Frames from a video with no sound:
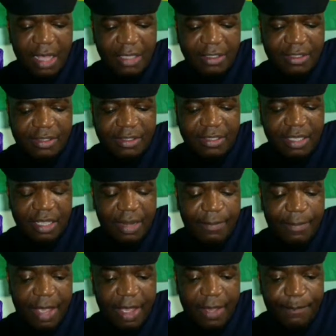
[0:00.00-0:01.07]
seen
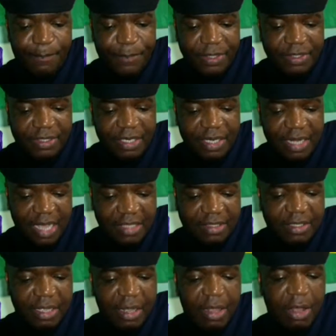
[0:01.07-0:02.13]
by a prison
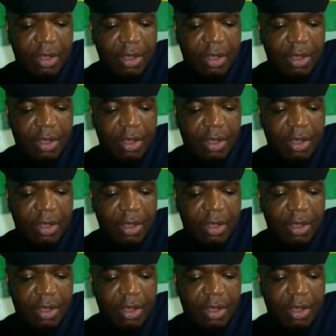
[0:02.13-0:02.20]
nurse